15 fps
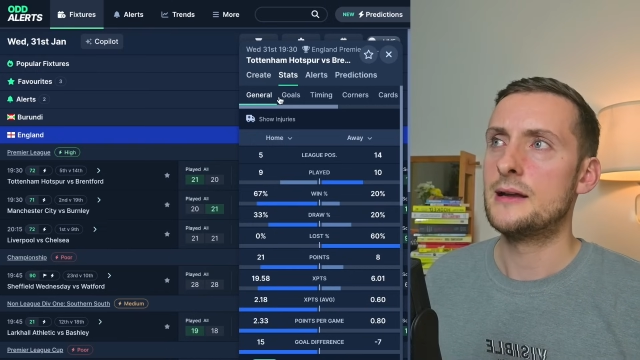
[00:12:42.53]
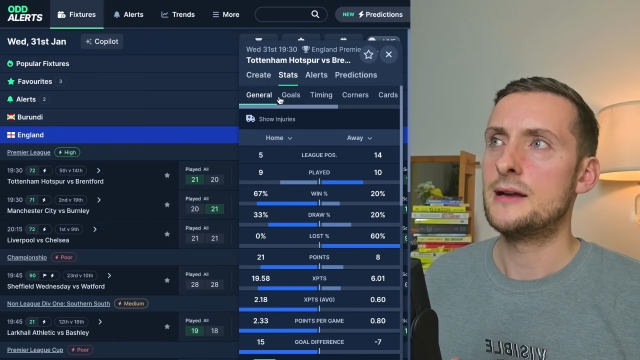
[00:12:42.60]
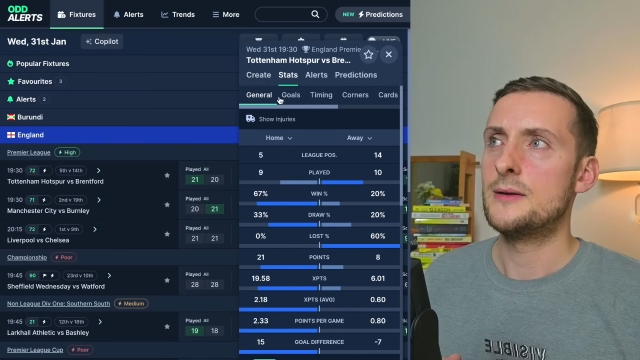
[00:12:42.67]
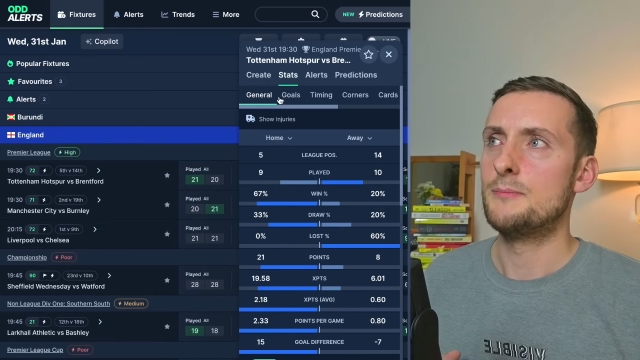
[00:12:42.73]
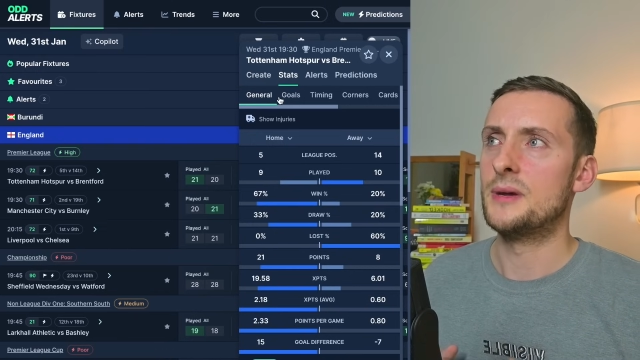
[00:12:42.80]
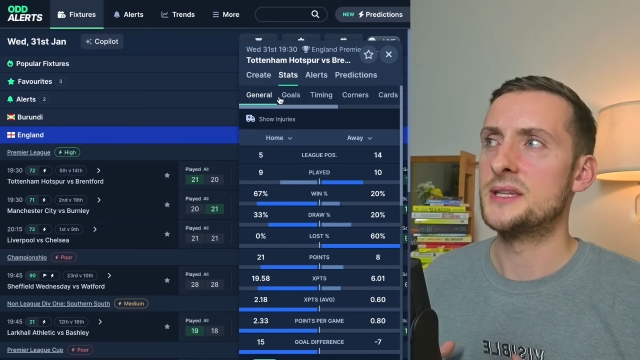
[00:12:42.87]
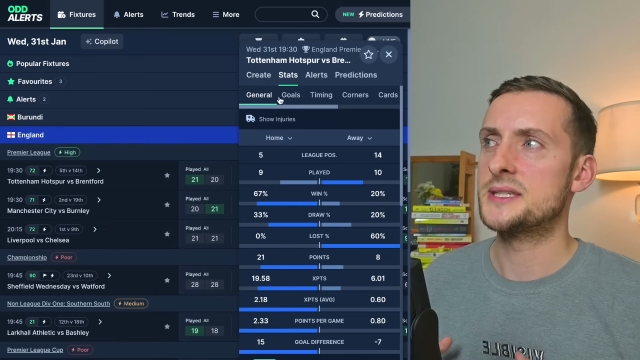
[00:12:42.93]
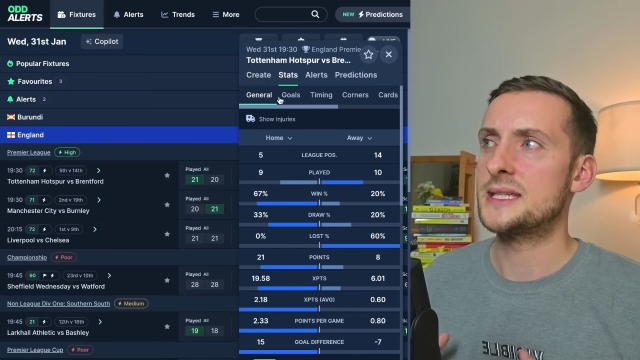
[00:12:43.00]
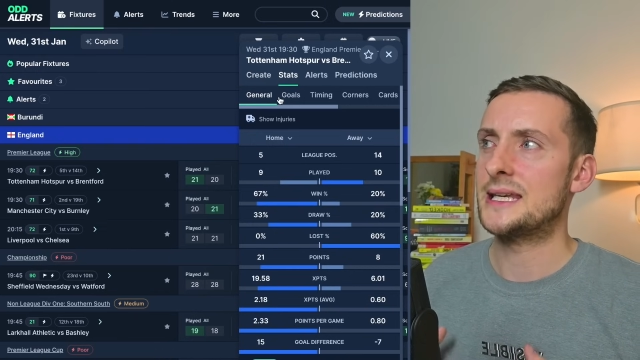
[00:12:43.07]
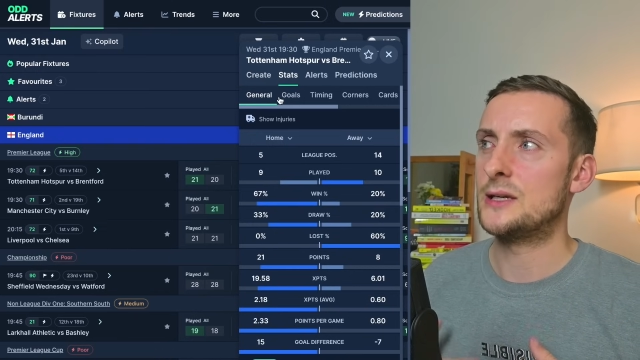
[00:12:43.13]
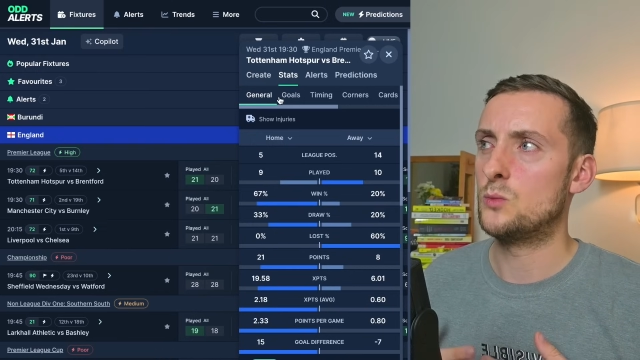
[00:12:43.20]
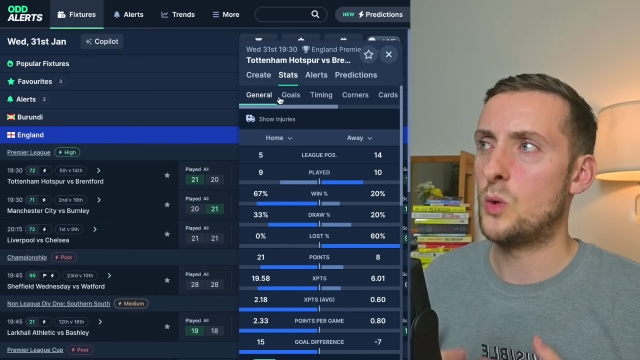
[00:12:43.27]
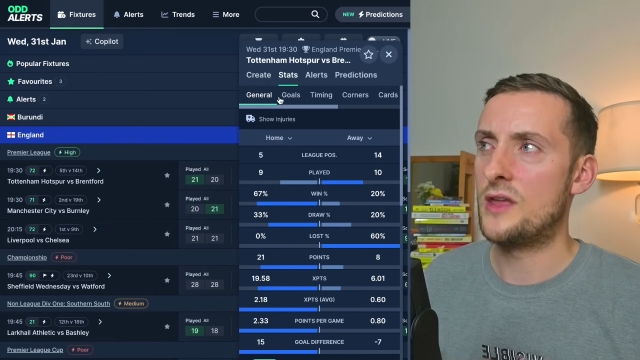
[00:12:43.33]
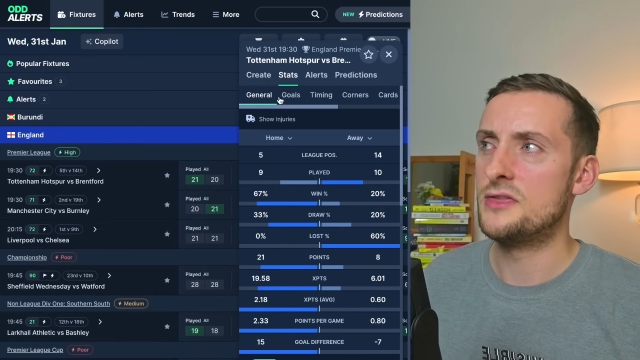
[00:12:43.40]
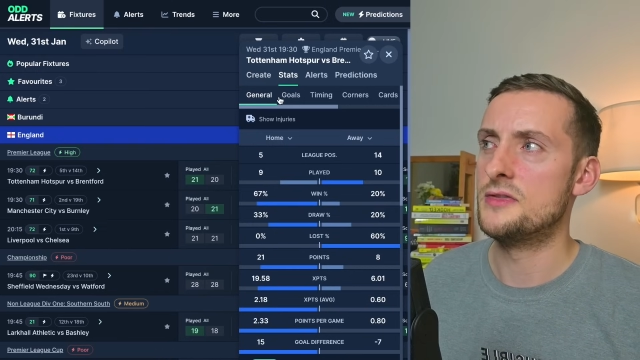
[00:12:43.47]
Man City
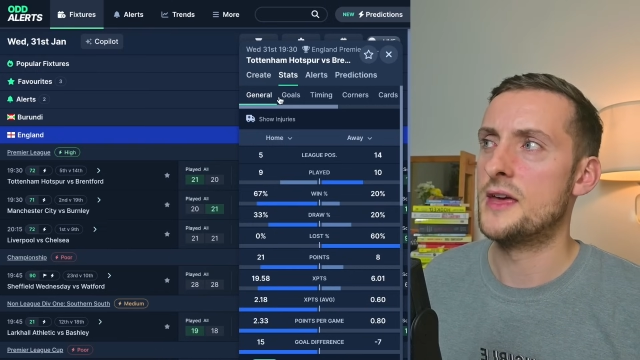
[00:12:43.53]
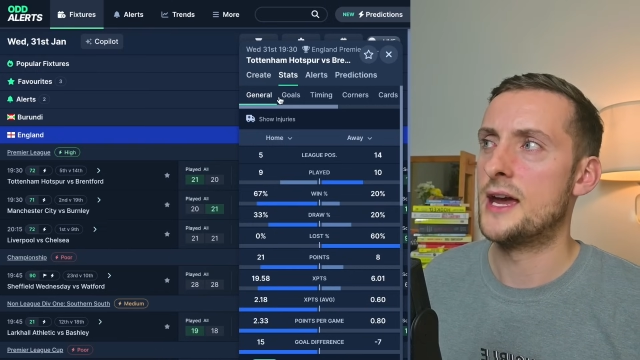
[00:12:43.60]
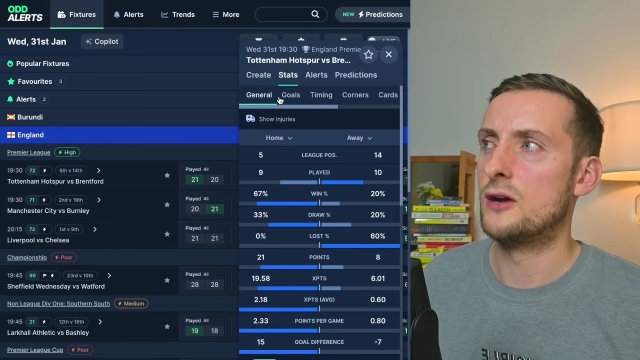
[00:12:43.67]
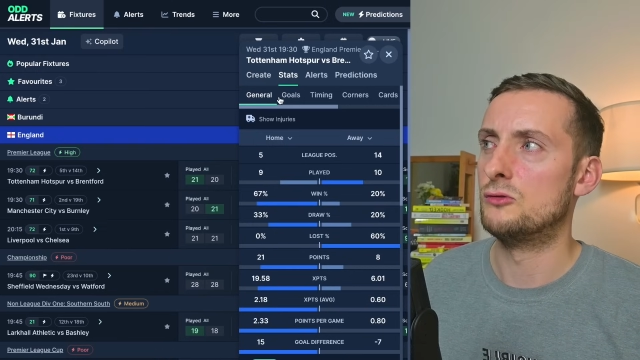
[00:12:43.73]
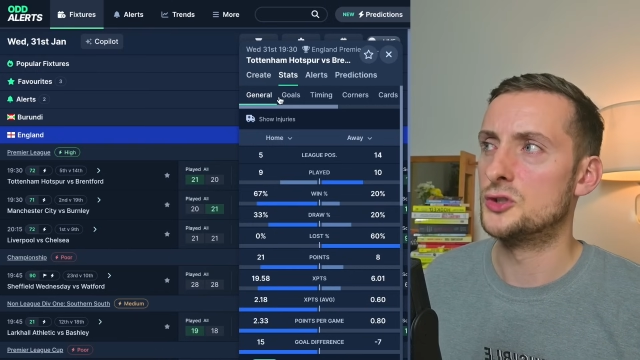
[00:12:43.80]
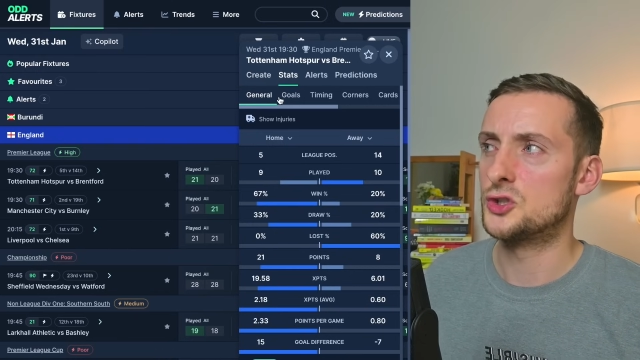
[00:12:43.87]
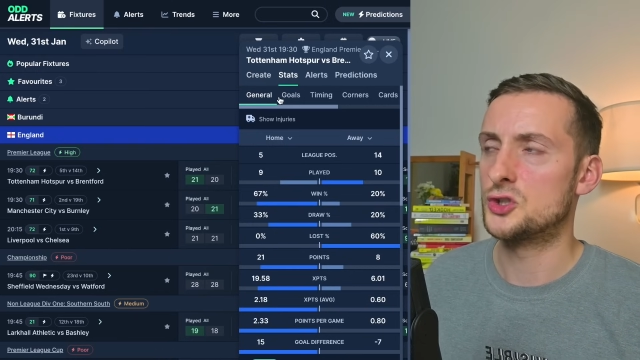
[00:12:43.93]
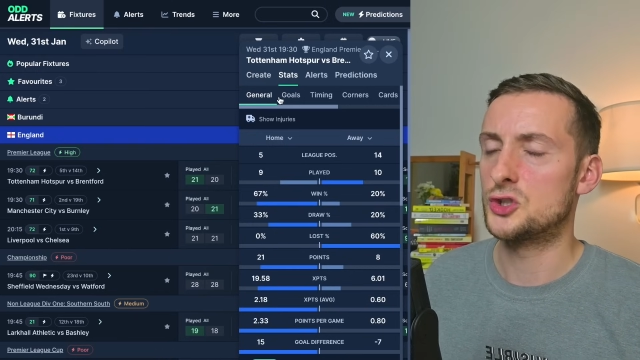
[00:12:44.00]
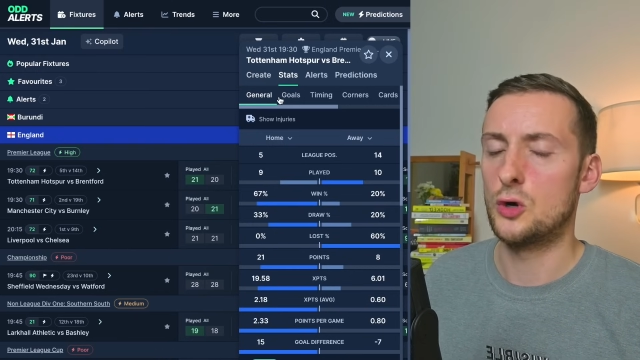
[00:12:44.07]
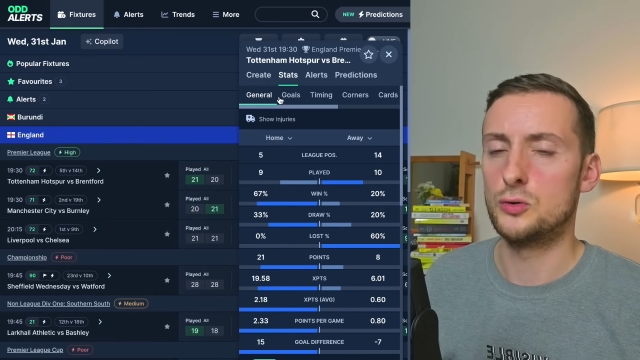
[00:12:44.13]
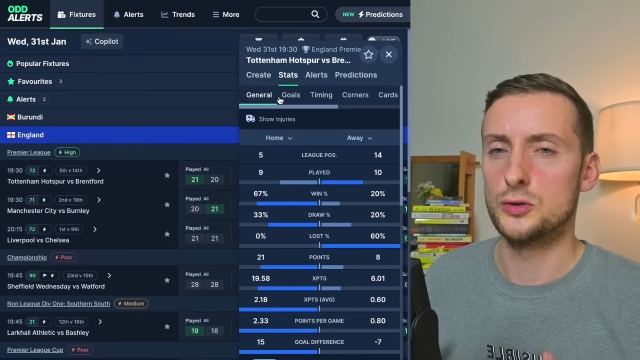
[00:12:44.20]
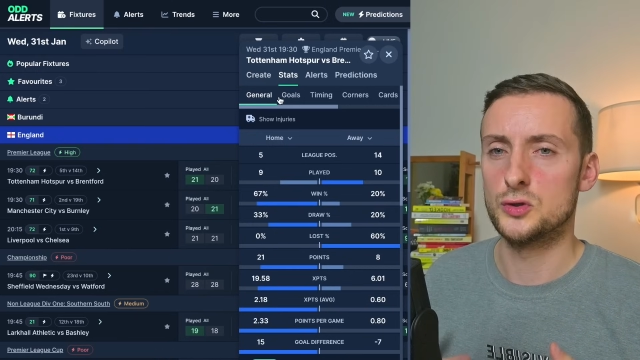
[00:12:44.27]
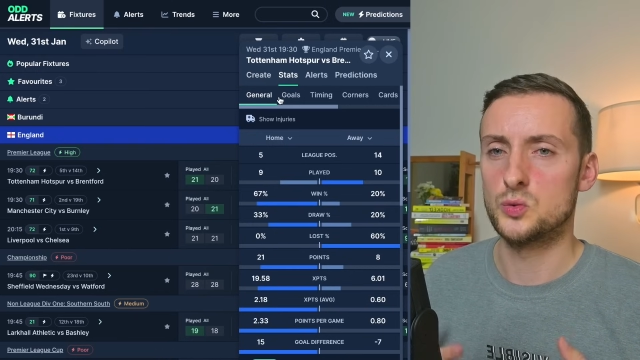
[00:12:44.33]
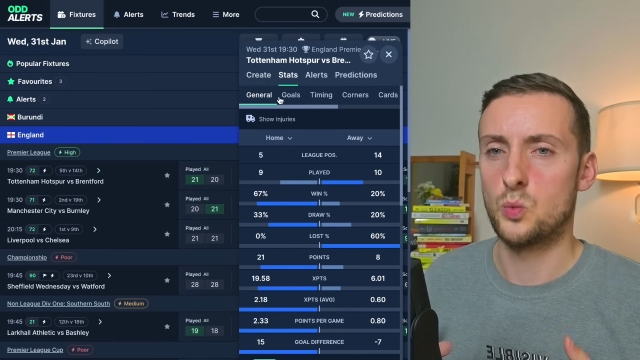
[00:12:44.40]
went there and showed us